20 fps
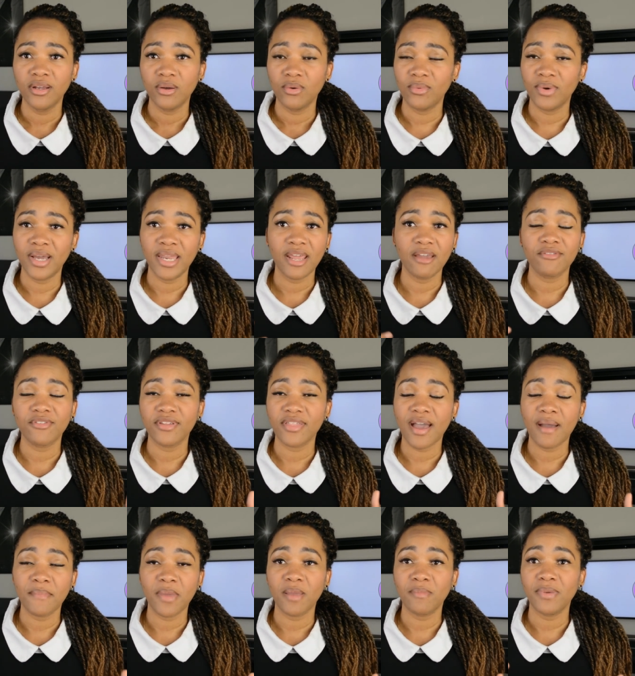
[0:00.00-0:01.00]
whatever
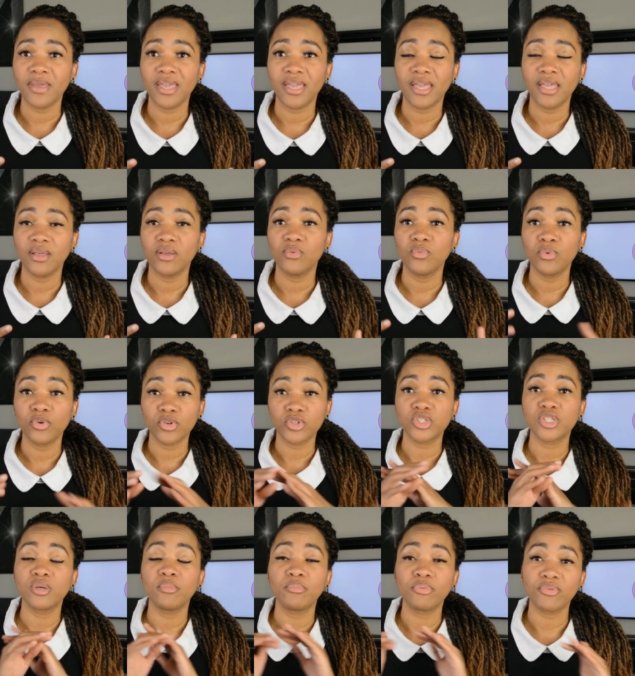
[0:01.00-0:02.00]
that may be, were
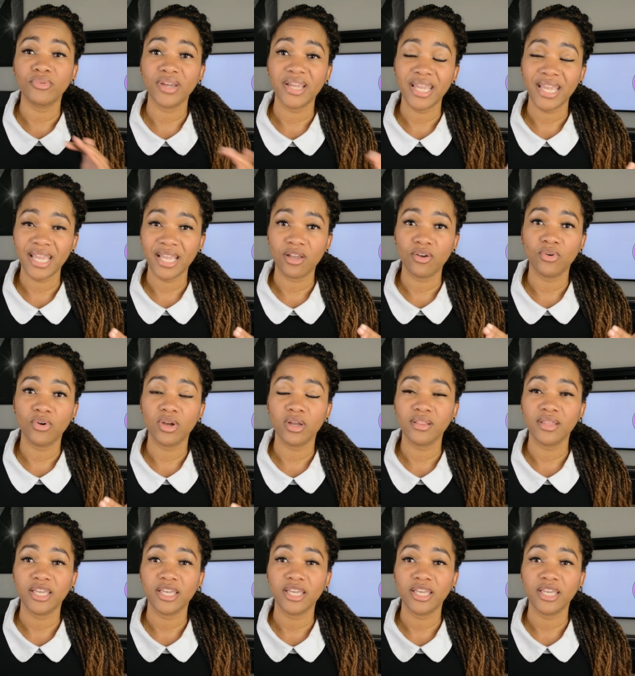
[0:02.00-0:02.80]
to break or